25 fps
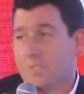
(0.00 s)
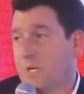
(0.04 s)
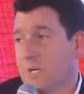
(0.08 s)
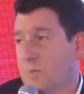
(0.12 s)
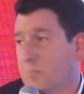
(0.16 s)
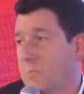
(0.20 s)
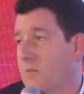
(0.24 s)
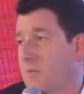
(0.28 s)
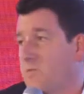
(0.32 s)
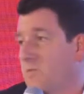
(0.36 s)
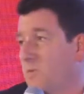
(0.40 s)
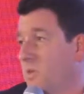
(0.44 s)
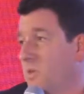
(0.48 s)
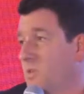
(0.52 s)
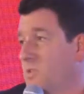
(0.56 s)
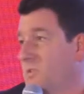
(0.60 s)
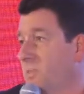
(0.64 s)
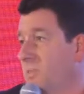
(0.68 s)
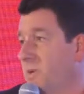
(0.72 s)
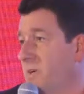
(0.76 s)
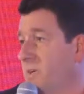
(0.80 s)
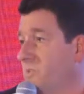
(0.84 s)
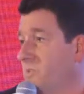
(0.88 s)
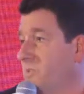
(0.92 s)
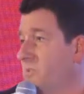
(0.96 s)
will be done by
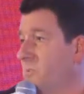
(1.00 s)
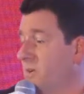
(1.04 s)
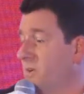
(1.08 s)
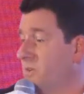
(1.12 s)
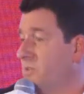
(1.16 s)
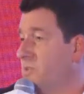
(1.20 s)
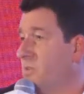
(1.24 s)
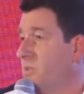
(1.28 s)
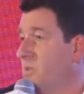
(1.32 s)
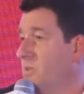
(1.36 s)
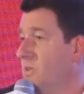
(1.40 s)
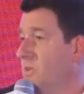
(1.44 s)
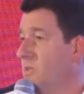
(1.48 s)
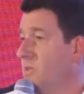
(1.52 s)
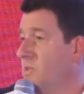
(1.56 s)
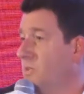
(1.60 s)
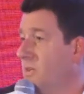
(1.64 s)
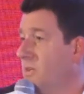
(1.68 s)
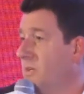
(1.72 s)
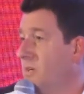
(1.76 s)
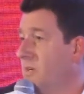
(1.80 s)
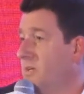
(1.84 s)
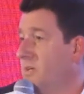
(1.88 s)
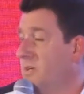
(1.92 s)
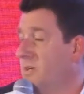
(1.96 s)
voice by, by
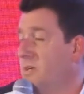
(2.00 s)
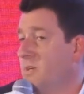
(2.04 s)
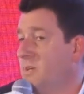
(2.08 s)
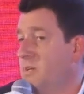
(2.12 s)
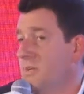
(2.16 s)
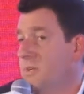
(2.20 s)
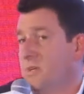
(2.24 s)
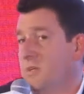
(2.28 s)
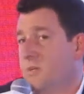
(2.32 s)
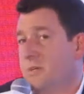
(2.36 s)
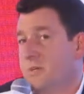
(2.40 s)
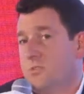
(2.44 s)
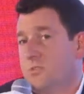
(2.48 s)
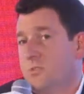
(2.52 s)
2020.